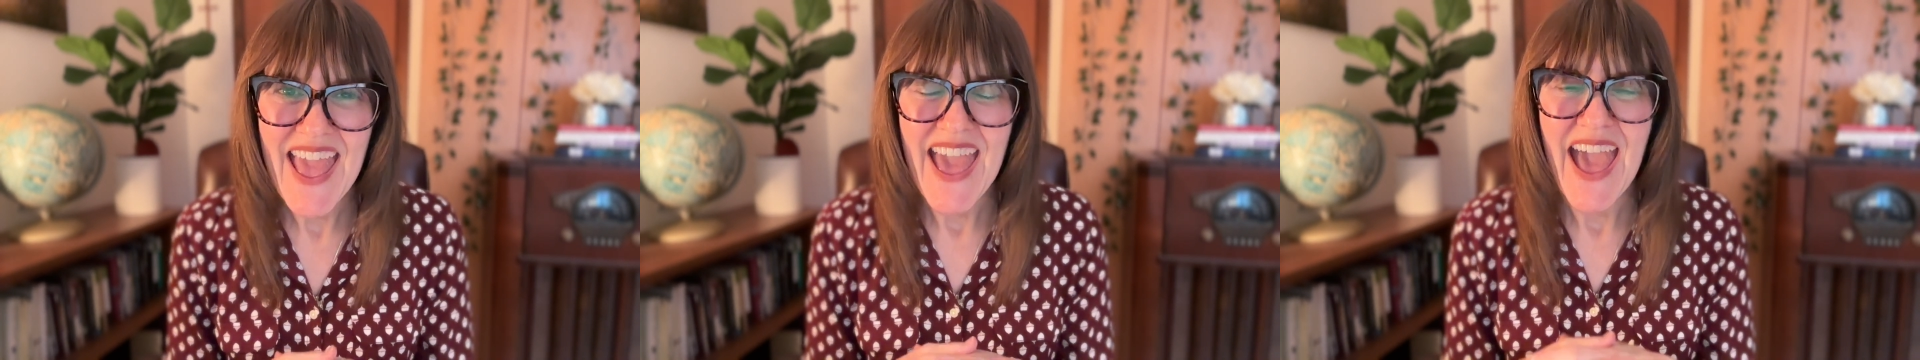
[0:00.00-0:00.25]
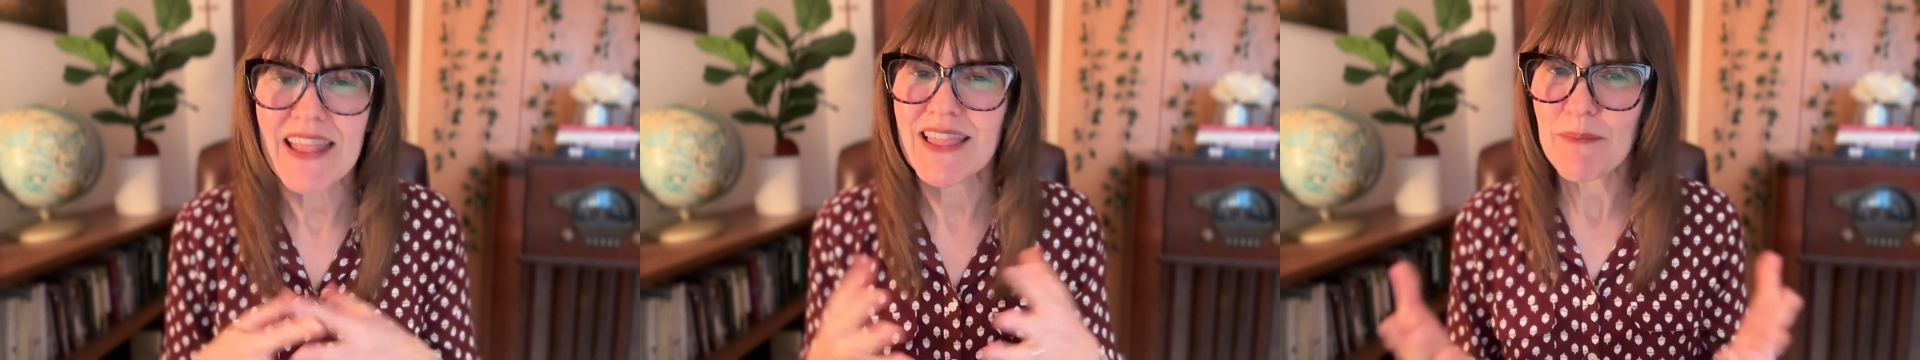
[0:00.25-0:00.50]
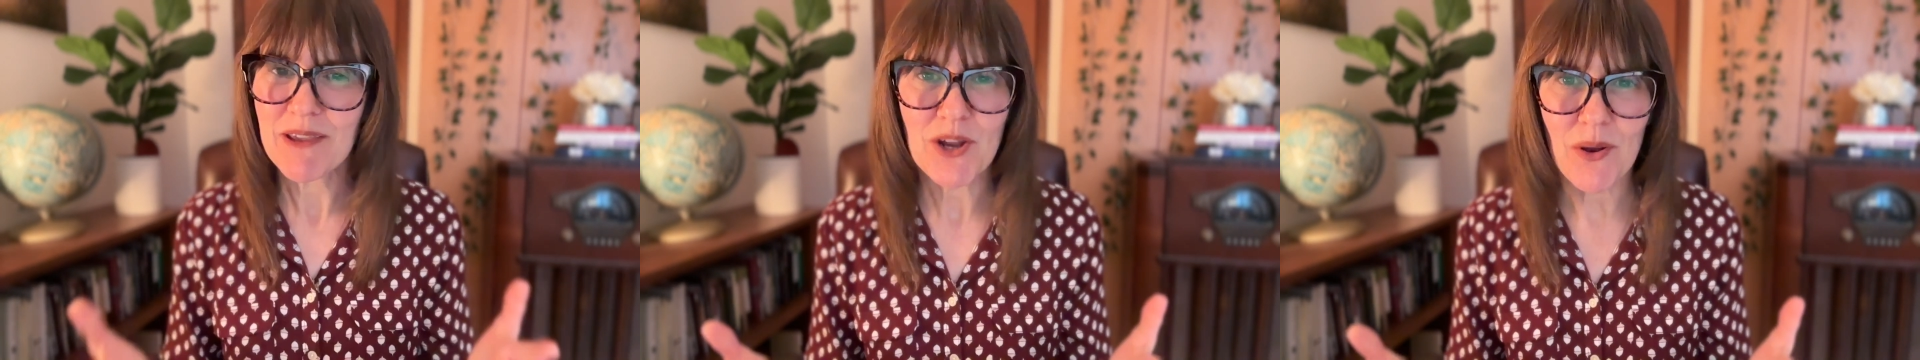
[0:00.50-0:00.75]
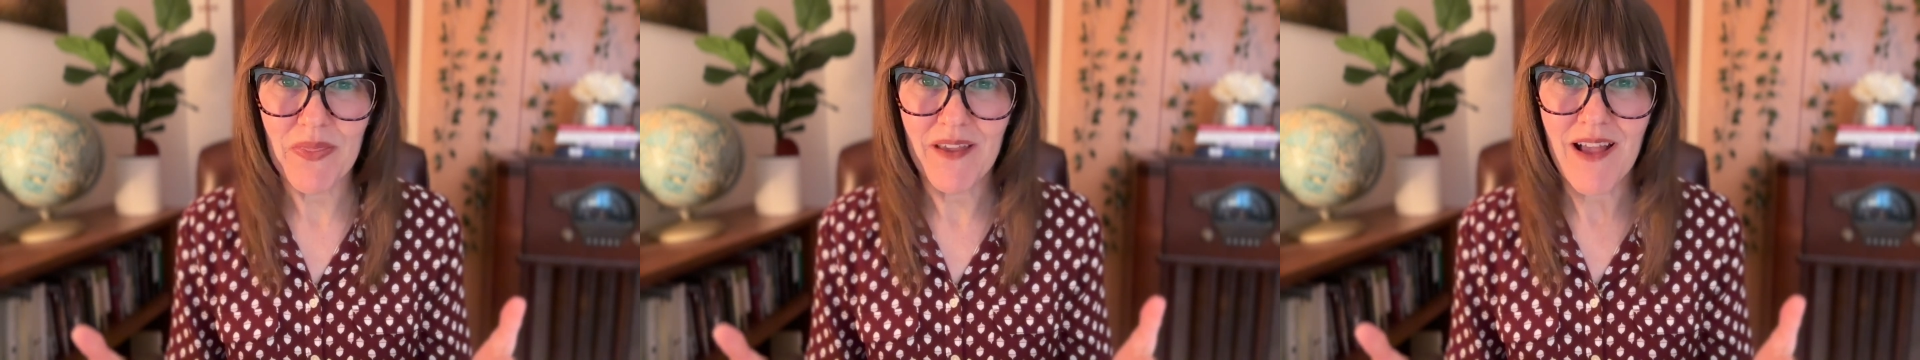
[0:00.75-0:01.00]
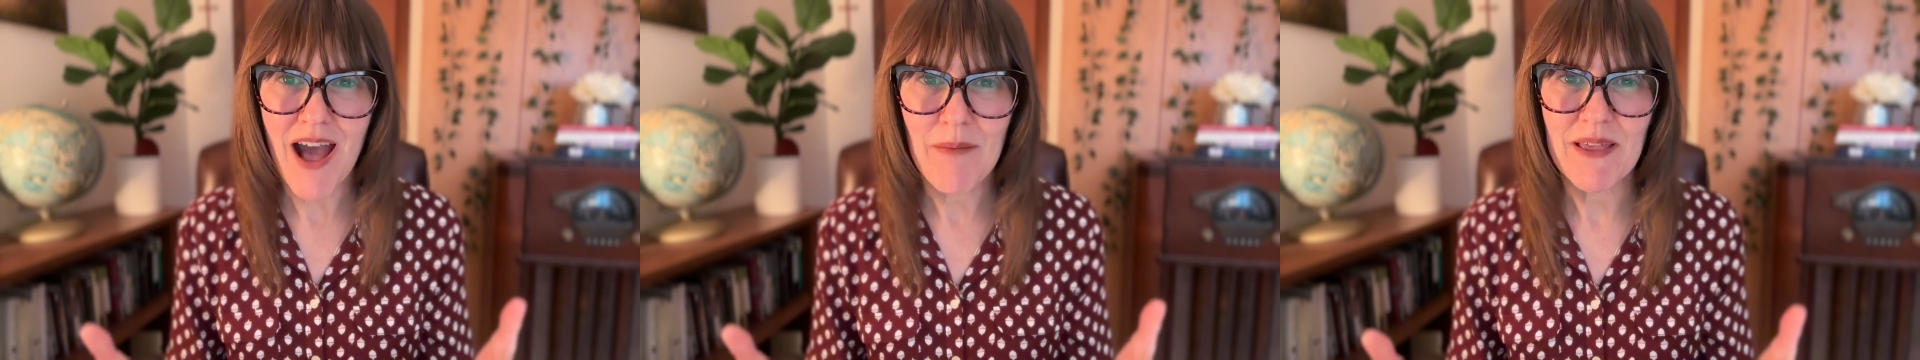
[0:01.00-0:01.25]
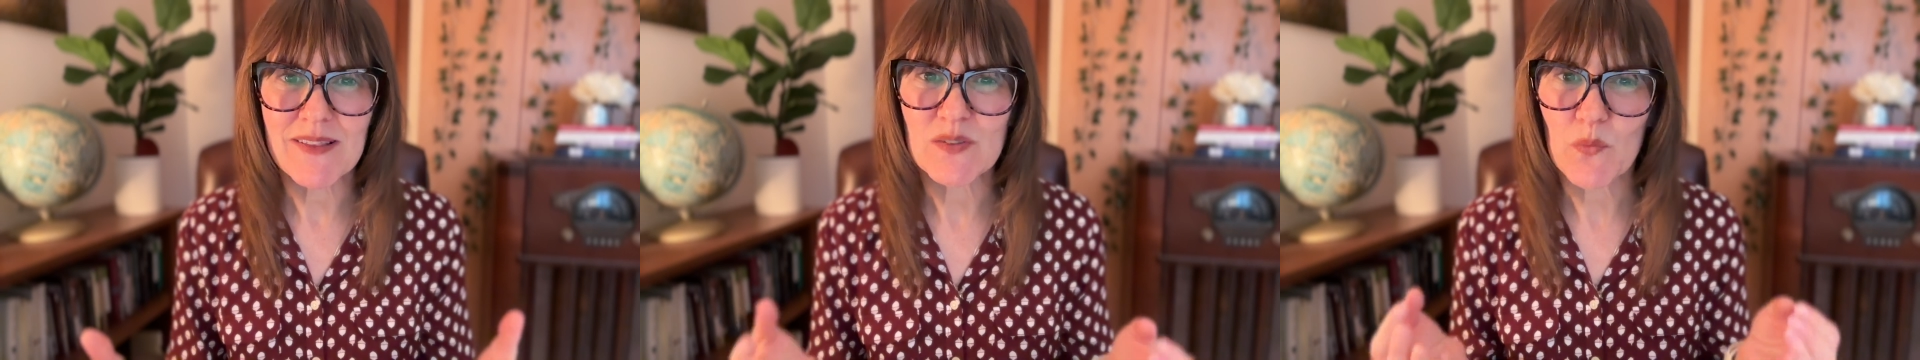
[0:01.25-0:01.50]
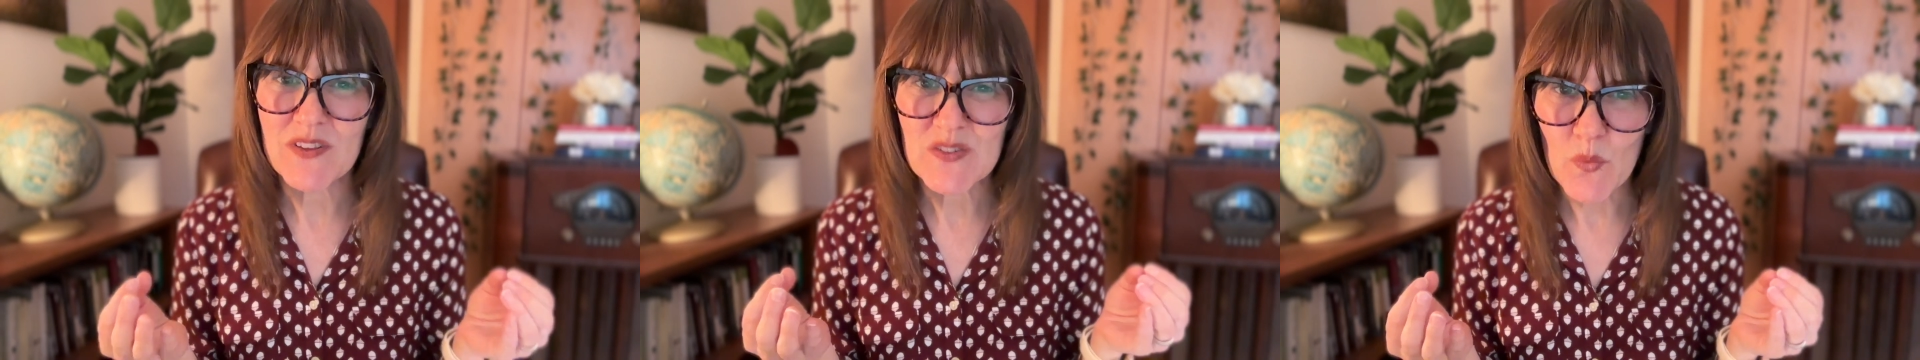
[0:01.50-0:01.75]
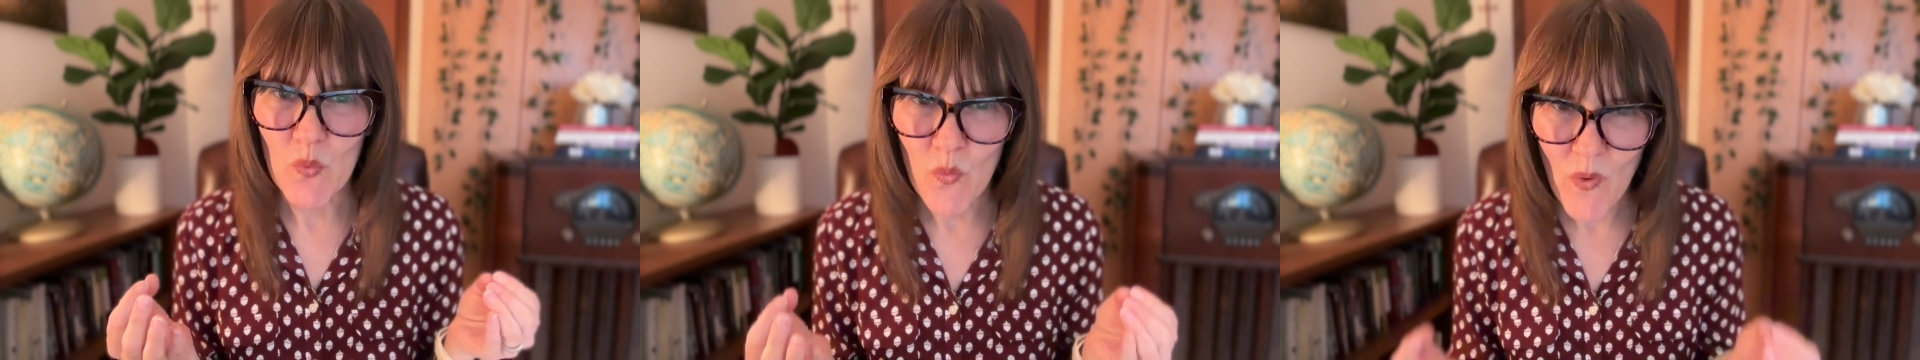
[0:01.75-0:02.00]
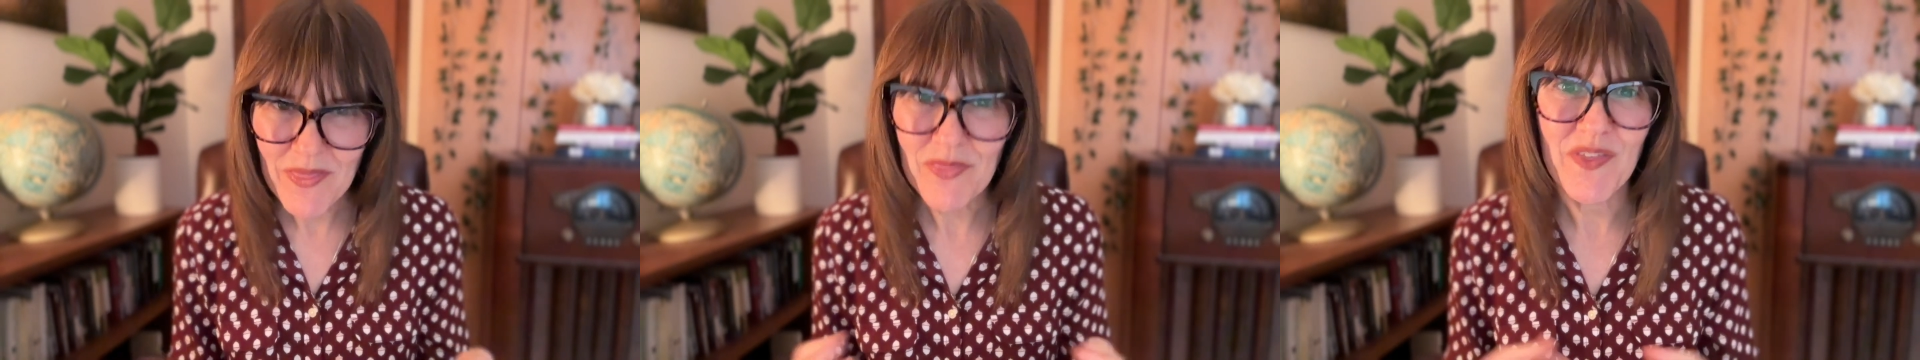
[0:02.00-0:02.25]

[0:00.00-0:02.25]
And let me know in the comments what's one